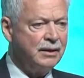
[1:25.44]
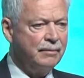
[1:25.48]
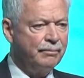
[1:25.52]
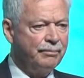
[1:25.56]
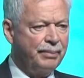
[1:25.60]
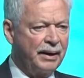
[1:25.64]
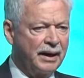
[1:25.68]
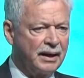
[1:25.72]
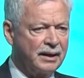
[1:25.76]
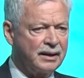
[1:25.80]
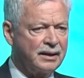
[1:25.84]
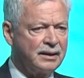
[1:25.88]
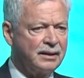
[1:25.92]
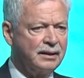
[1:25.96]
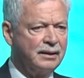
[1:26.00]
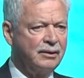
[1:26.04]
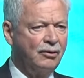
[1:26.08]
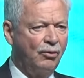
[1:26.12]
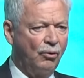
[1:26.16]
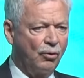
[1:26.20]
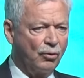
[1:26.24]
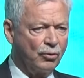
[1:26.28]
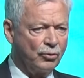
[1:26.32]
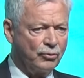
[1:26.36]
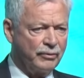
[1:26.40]
back
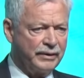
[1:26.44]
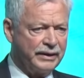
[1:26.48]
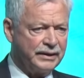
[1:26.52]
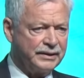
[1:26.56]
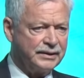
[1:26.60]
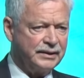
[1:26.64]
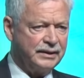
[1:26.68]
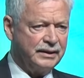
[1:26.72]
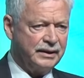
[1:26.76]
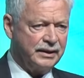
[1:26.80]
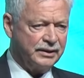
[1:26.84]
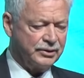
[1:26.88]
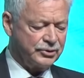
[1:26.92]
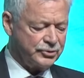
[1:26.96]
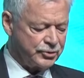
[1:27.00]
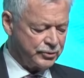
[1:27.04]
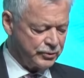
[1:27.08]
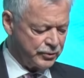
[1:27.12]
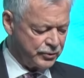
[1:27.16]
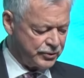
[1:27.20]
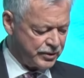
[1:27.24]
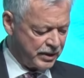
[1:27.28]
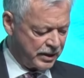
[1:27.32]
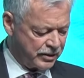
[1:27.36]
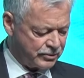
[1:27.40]
already in
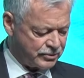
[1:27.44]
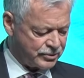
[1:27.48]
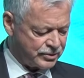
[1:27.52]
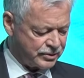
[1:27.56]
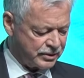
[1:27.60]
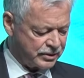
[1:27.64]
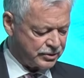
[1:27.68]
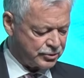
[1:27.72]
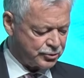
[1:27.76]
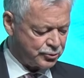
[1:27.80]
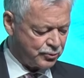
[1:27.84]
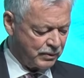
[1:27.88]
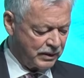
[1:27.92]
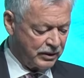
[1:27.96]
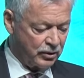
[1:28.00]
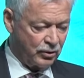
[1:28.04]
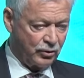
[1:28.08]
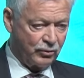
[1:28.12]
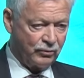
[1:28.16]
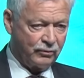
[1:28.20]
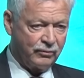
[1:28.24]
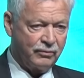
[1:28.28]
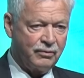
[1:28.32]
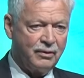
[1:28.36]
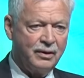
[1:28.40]

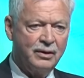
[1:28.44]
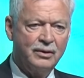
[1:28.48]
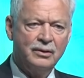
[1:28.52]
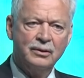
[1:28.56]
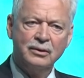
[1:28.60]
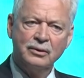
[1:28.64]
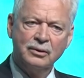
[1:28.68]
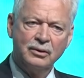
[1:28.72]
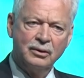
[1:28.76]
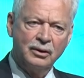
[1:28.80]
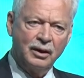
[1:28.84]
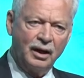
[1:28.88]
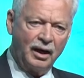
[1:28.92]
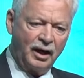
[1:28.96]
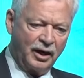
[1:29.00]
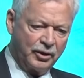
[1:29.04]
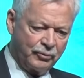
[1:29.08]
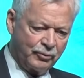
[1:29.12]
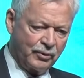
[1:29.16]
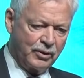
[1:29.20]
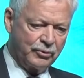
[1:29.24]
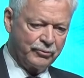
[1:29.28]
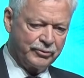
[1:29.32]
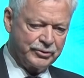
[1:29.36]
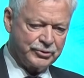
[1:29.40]
2012. I
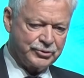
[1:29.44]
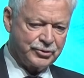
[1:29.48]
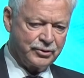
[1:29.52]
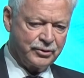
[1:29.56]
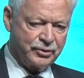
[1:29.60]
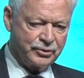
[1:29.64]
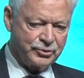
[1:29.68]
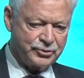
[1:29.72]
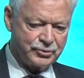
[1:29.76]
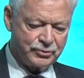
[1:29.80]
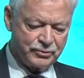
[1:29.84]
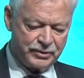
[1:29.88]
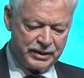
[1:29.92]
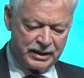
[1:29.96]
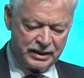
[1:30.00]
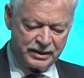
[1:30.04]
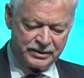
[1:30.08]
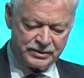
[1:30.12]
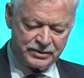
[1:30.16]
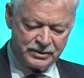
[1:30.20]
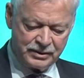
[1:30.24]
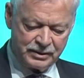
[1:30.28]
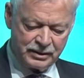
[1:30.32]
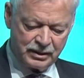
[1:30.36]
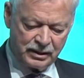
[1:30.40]
will return to
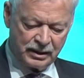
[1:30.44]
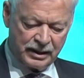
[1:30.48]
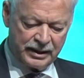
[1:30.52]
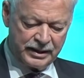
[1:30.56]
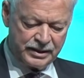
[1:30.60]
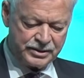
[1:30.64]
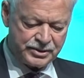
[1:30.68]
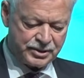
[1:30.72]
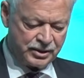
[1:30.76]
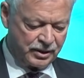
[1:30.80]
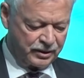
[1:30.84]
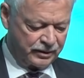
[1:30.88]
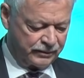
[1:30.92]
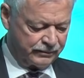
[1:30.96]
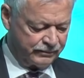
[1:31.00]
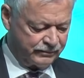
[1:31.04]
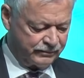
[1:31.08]
that later.